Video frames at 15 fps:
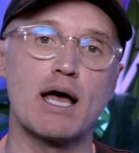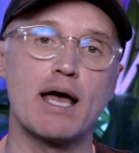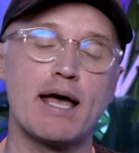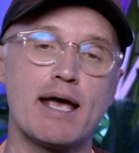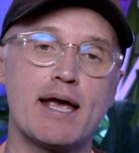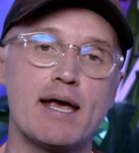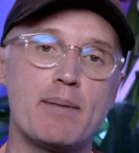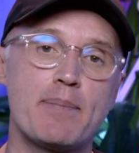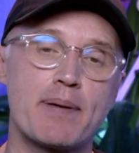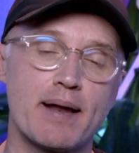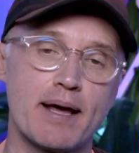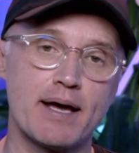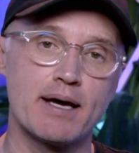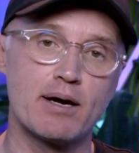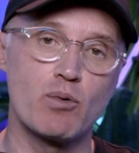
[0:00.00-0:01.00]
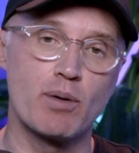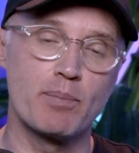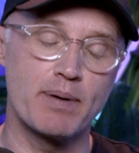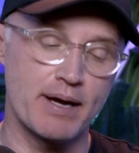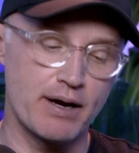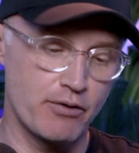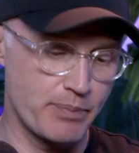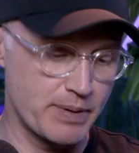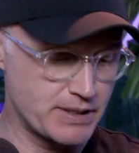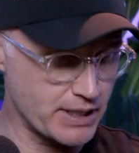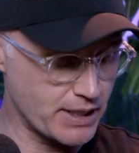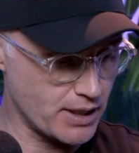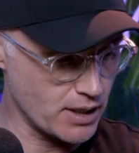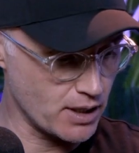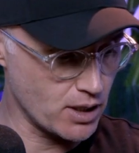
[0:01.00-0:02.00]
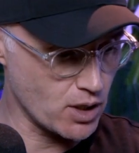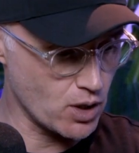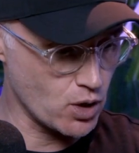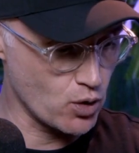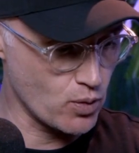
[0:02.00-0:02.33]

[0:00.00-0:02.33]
a player, one player in particular,